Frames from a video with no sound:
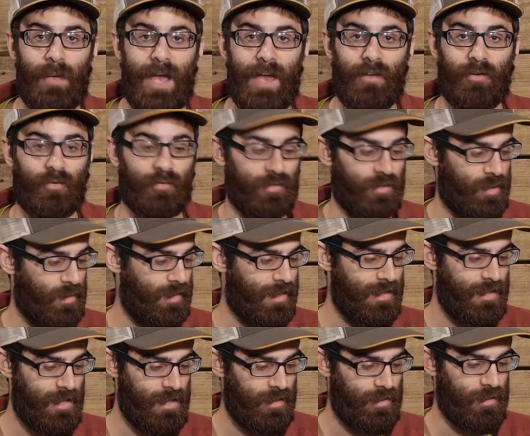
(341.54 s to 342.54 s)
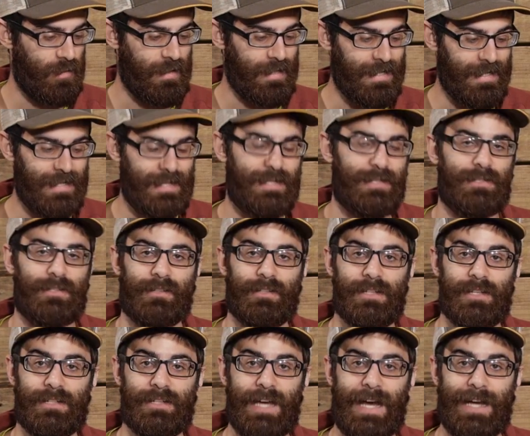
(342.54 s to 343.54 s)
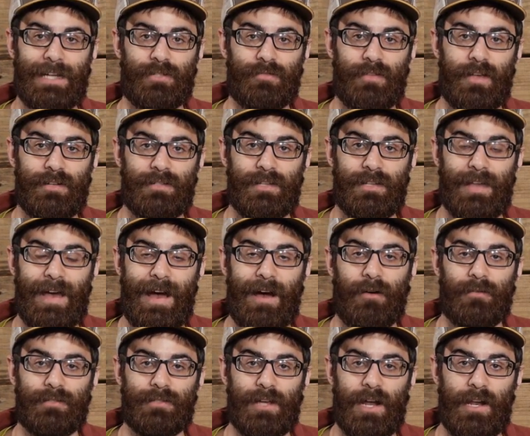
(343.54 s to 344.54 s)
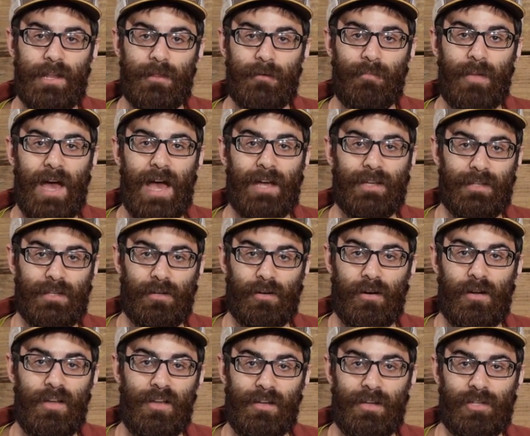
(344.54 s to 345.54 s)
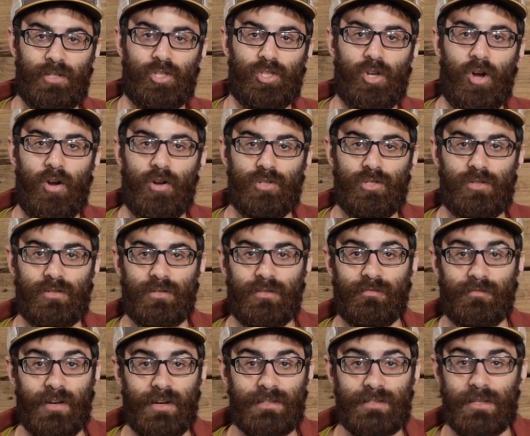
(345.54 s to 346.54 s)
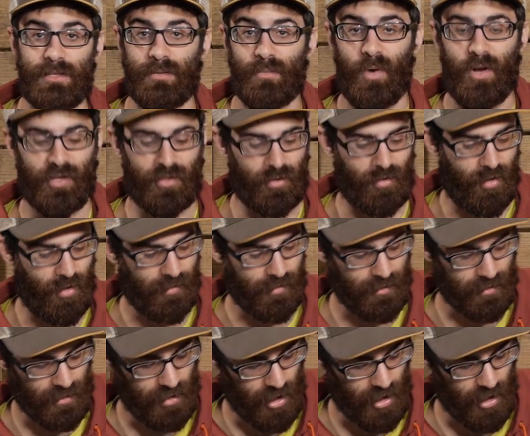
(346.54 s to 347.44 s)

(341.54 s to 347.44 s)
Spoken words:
panel unit, you can easily attach that to the outside of the pack here and charge your devices while you're on the